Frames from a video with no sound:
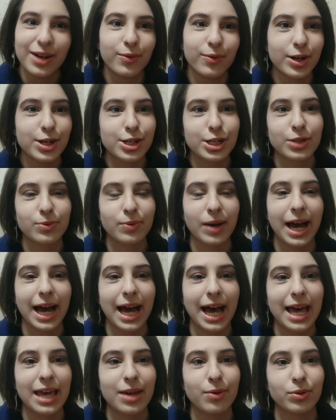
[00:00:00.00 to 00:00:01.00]
which is
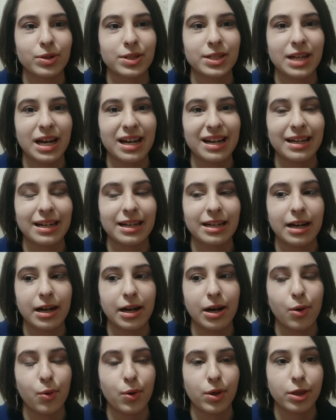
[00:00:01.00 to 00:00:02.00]
why I was not gonna
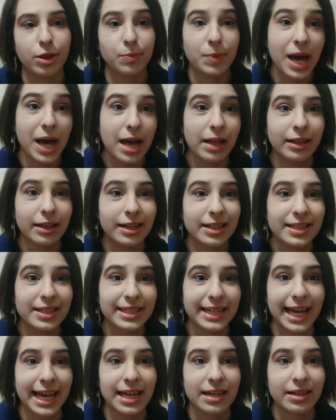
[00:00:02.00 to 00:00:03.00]
go with the
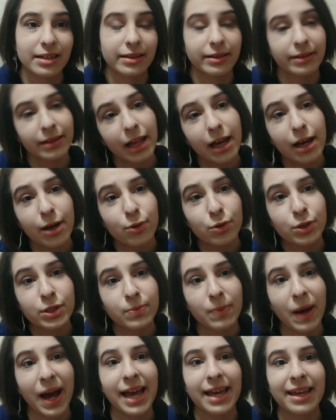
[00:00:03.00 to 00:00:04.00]
palettes. And
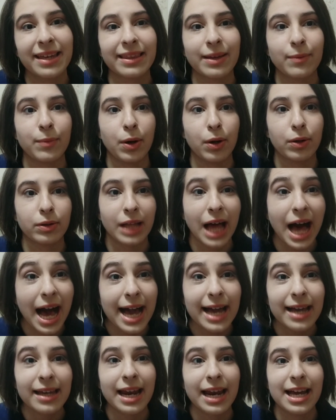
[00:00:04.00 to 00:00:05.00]
clothes, buying them
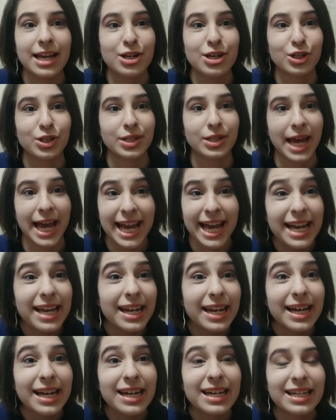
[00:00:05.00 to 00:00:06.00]
online, I just
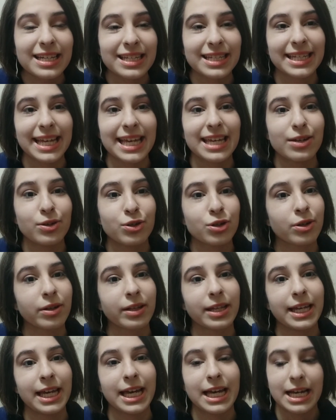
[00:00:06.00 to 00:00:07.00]
hate it, because they
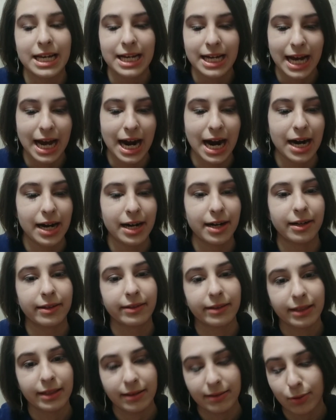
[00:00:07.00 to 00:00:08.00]
usually are
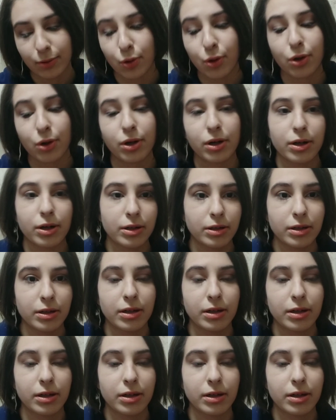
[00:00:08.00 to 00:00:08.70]
or